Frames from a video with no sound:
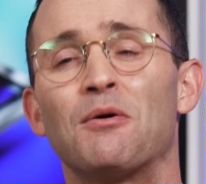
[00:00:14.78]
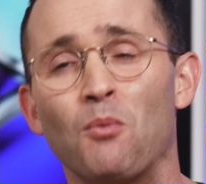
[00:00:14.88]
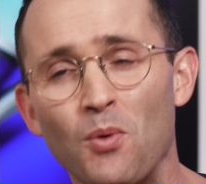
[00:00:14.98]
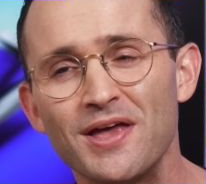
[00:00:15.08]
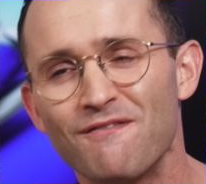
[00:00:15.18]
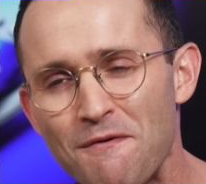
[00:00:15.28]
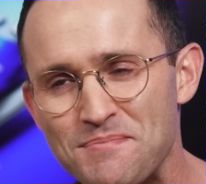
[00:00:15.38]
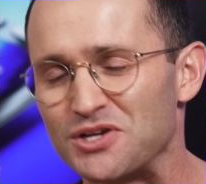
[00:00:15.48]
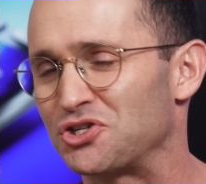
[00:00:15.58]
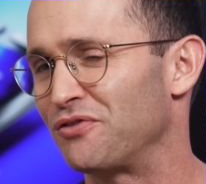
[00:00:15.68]
and we have a
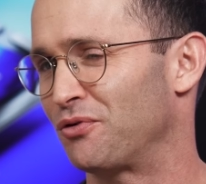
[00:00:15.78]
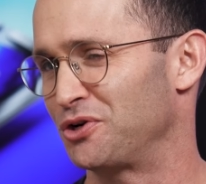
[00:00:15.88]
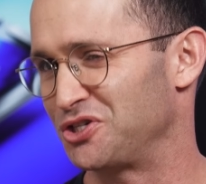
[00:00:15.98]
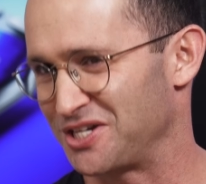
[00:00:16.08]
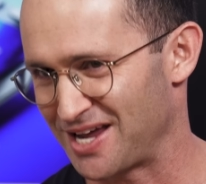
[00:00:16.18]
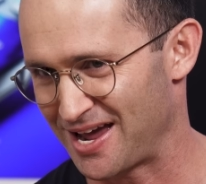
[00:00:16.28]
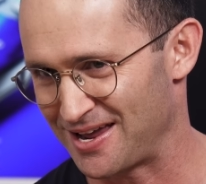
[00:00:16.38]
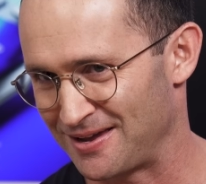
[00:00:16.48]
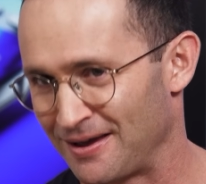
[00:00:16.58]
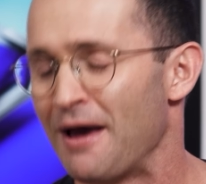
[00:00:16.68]
big show for you
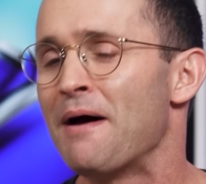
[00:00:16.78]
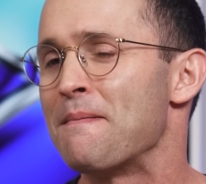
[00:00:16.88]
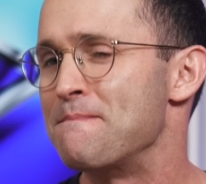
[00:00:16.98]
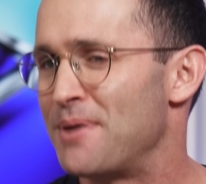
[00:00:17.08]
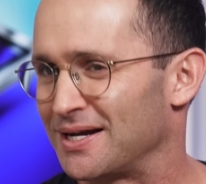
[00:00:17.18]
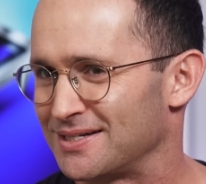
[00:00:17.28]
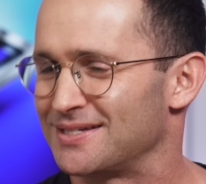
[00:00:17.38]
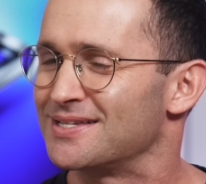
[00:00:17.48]
today. But